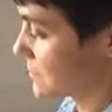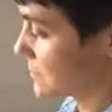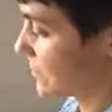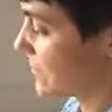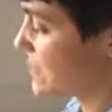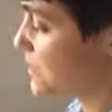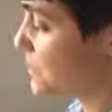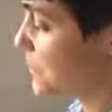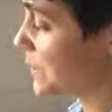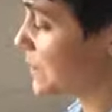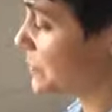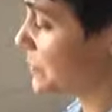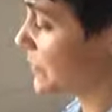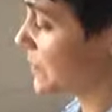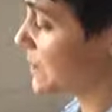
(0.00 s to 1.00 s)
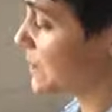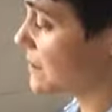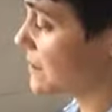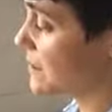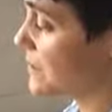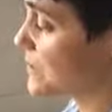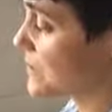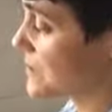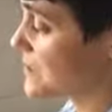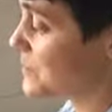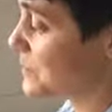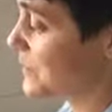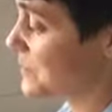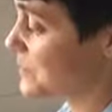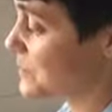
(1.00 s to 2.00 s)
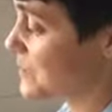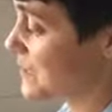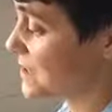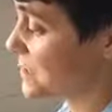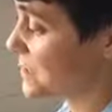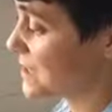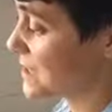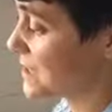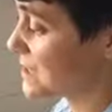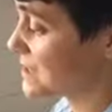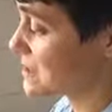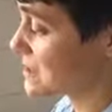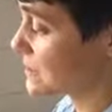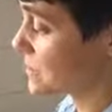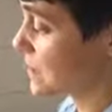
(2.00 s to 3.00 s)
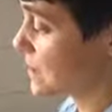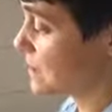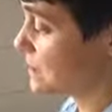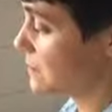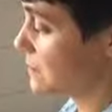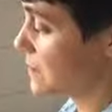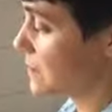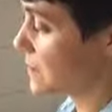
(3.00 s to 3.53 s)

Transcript: This would be a really nice recipe to make with kids as well.